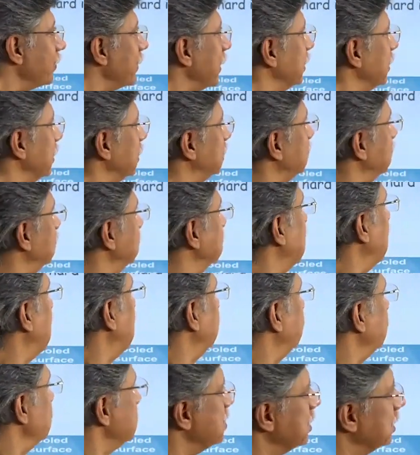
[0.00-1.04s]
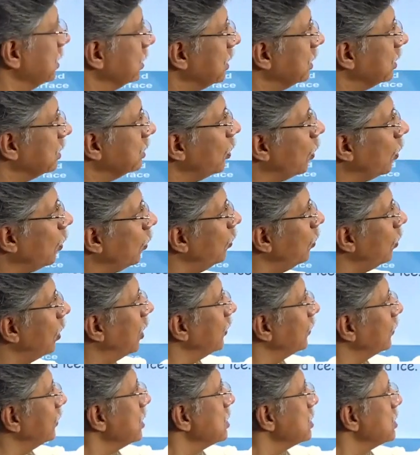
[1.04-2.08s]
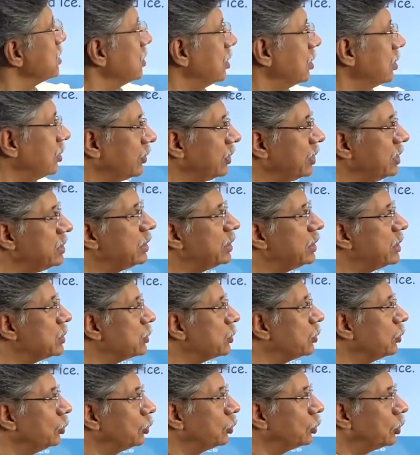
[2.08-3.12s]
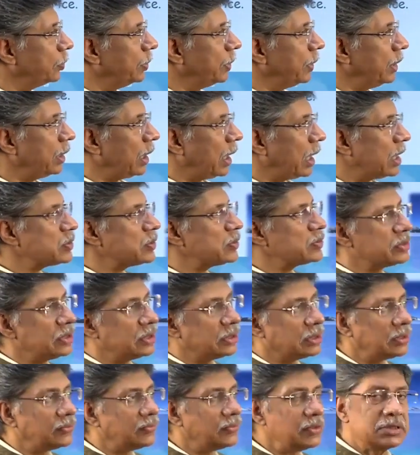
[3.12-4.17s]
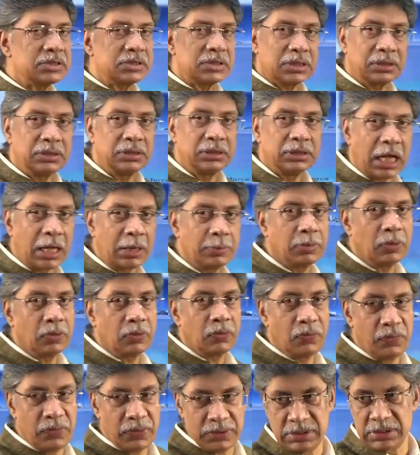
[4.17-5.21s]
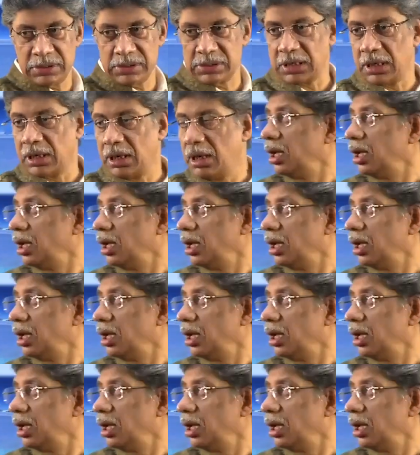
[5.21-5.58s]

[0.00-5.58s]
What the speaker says: The third characteristic, that the whole of this region is going to be associated with certain type of winds.